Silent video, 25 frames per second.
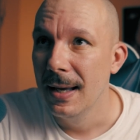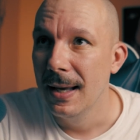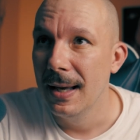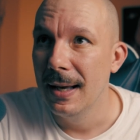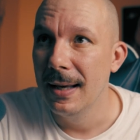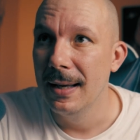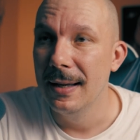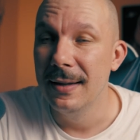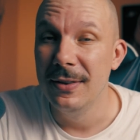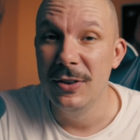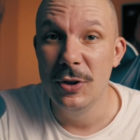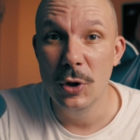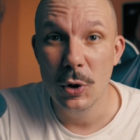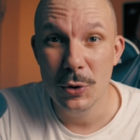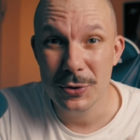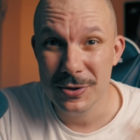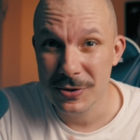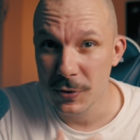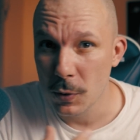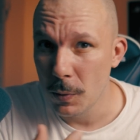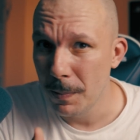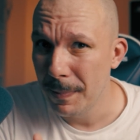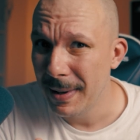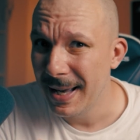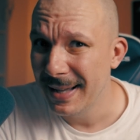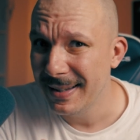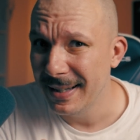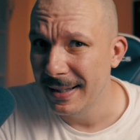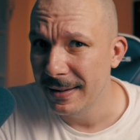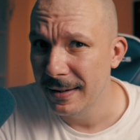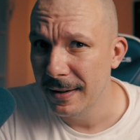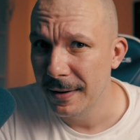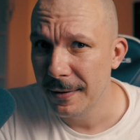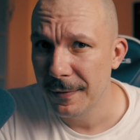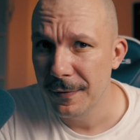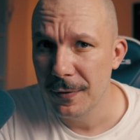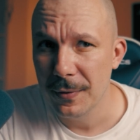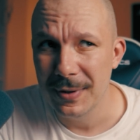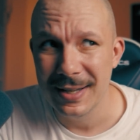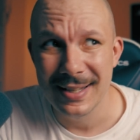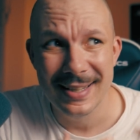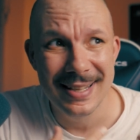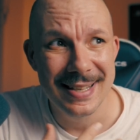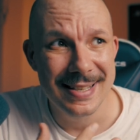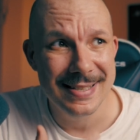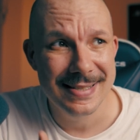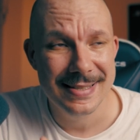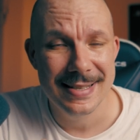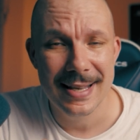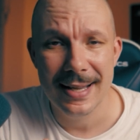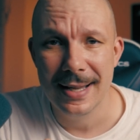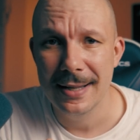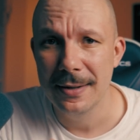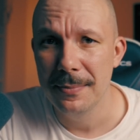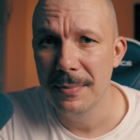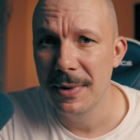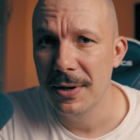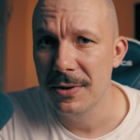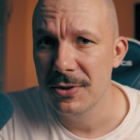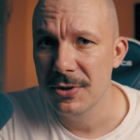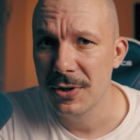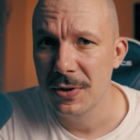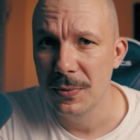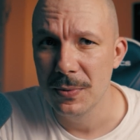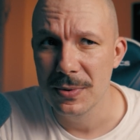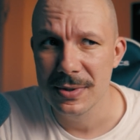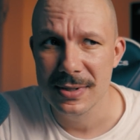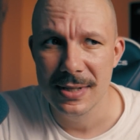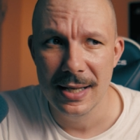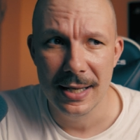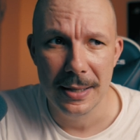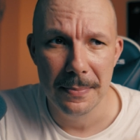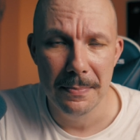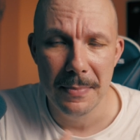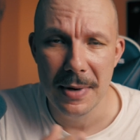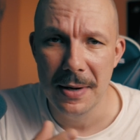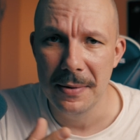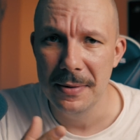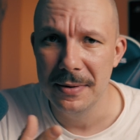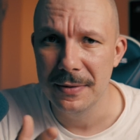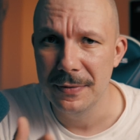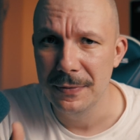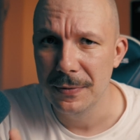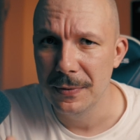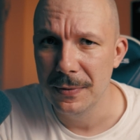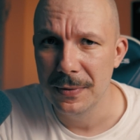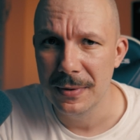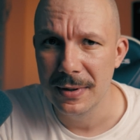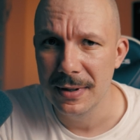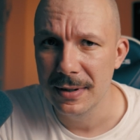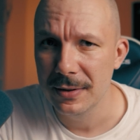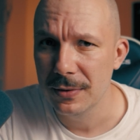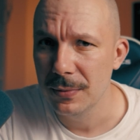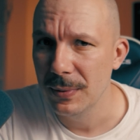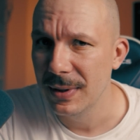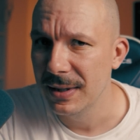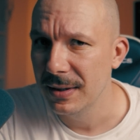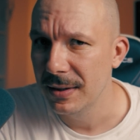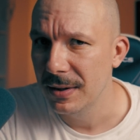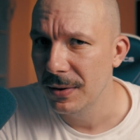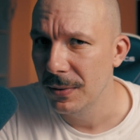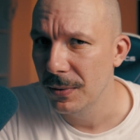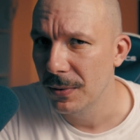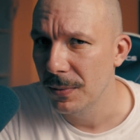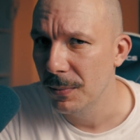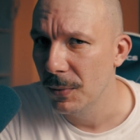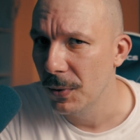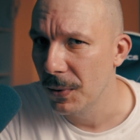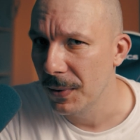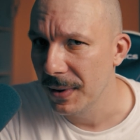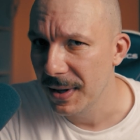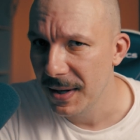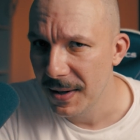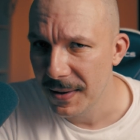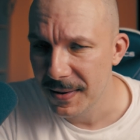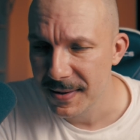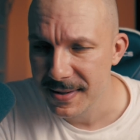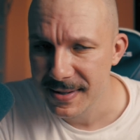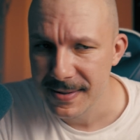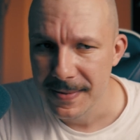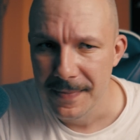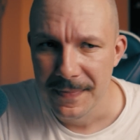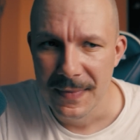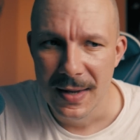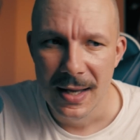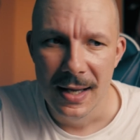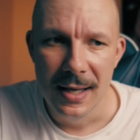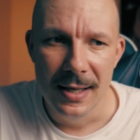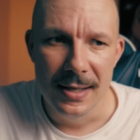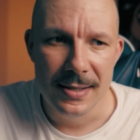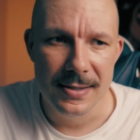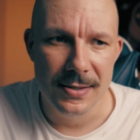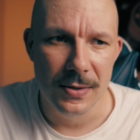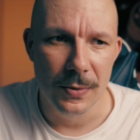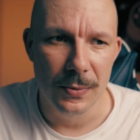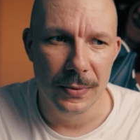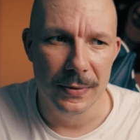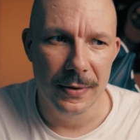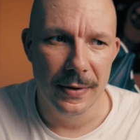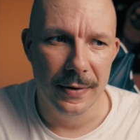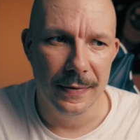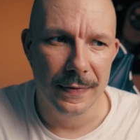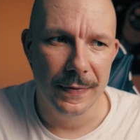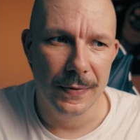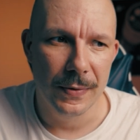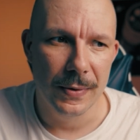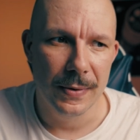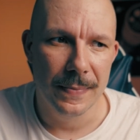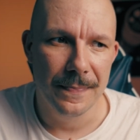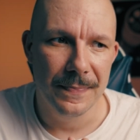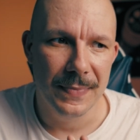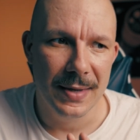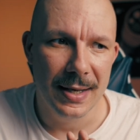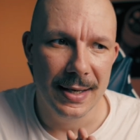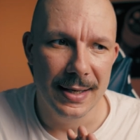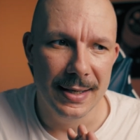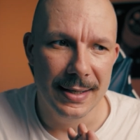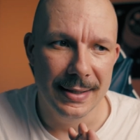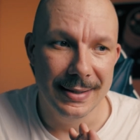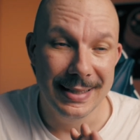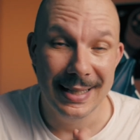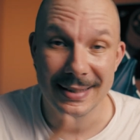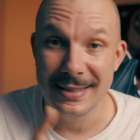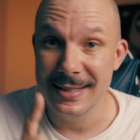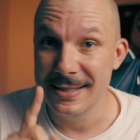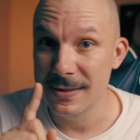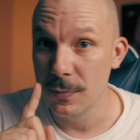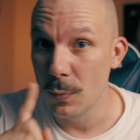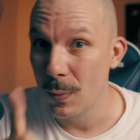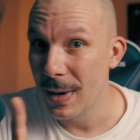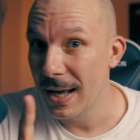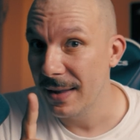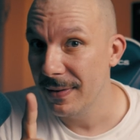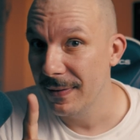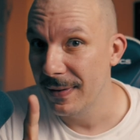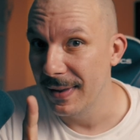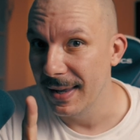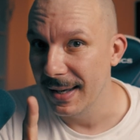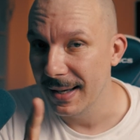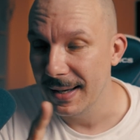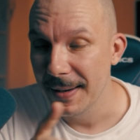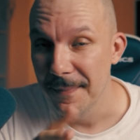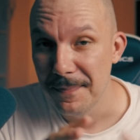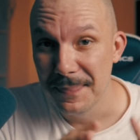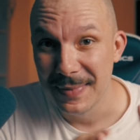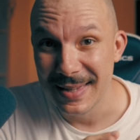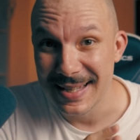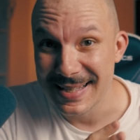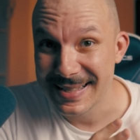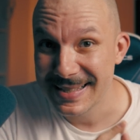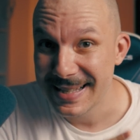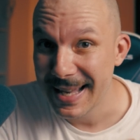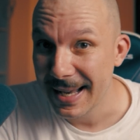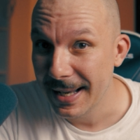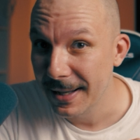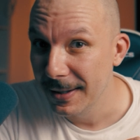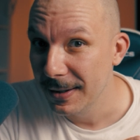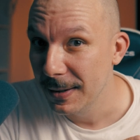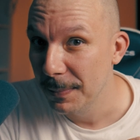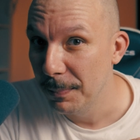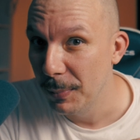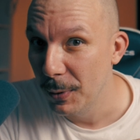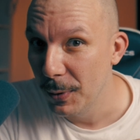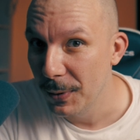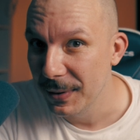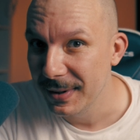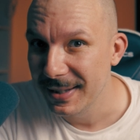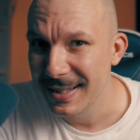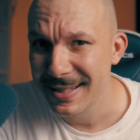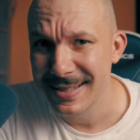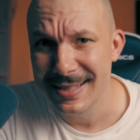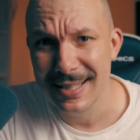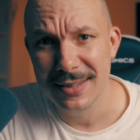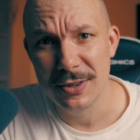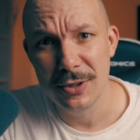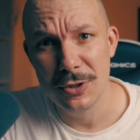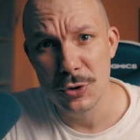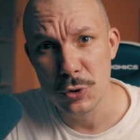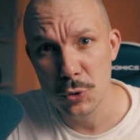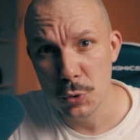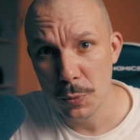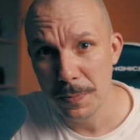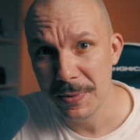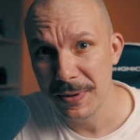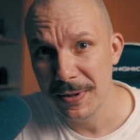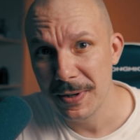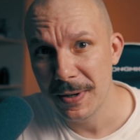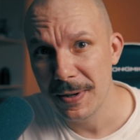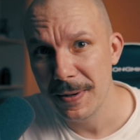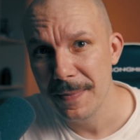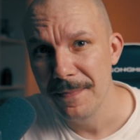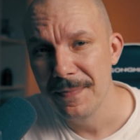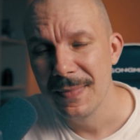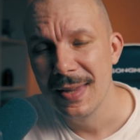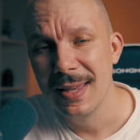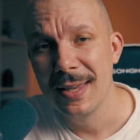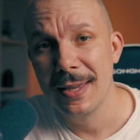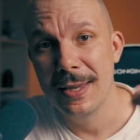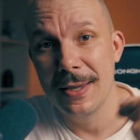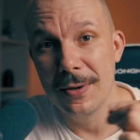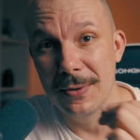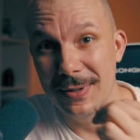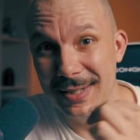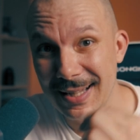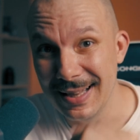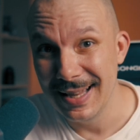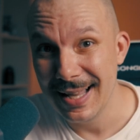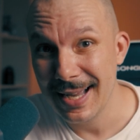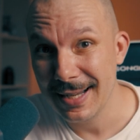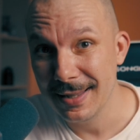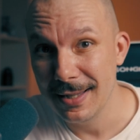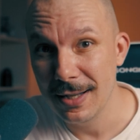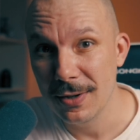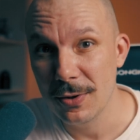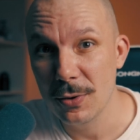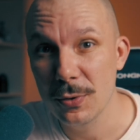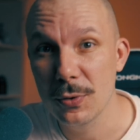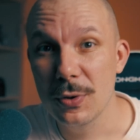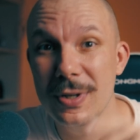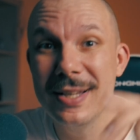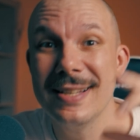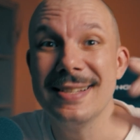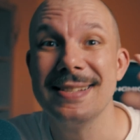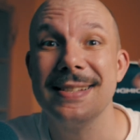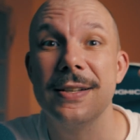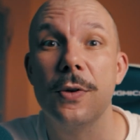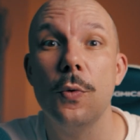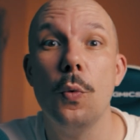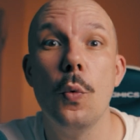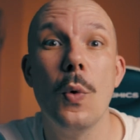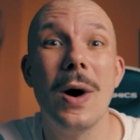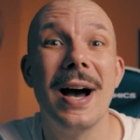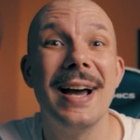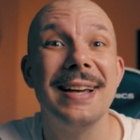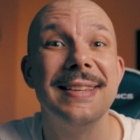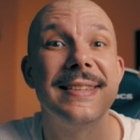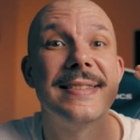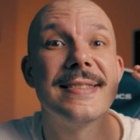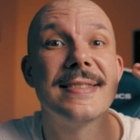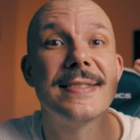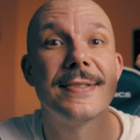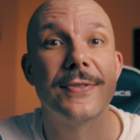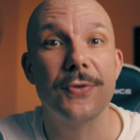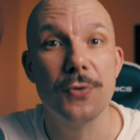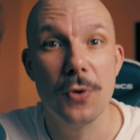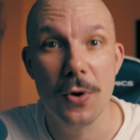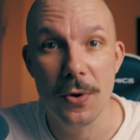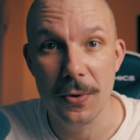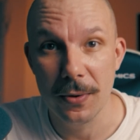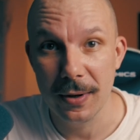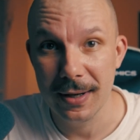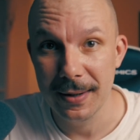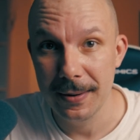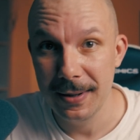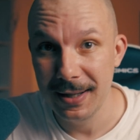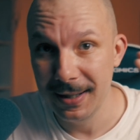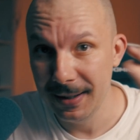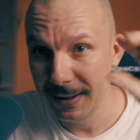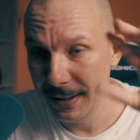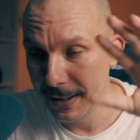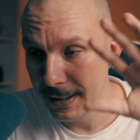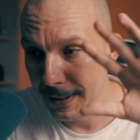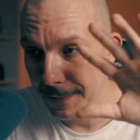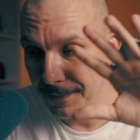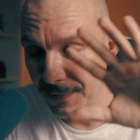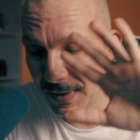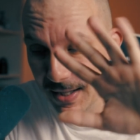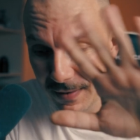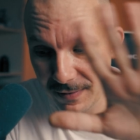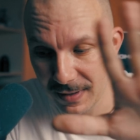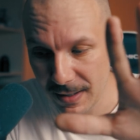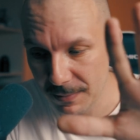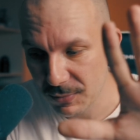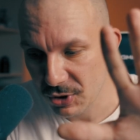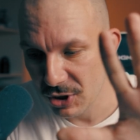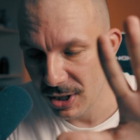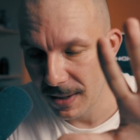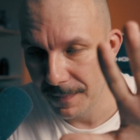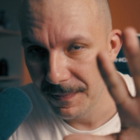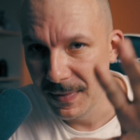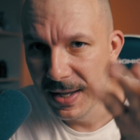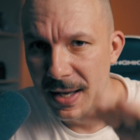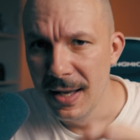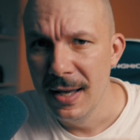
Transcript: not so bad. And therefore, in his second marriage, he was like married for 20 or more years. So therefore, that is one thing. The second point is that Jupiter, here the Lagna Lord is quite strong in the Navamsha.